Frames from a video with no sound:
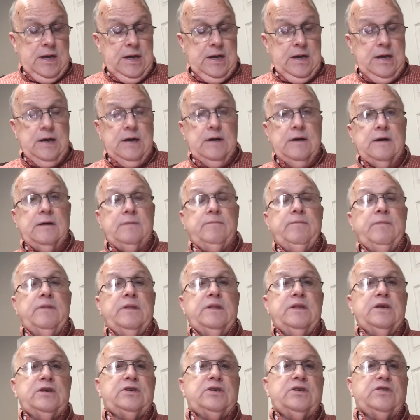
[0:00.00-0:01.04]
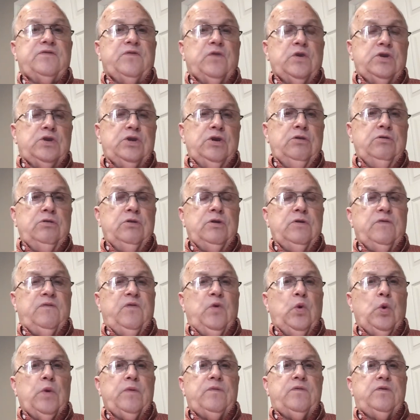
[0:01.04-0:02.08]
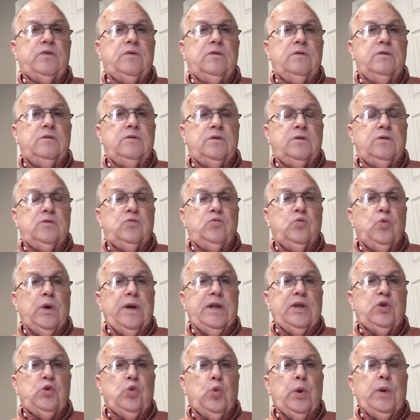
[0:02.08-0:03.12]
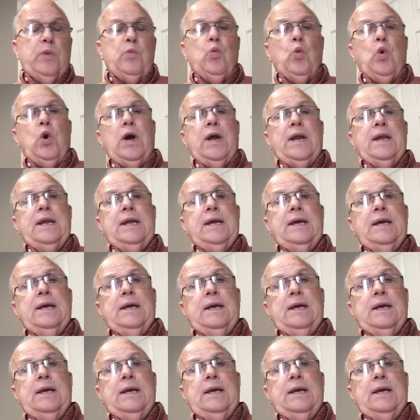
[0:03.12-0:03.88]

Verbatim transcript: Uh, this is for June the 4th, 2021.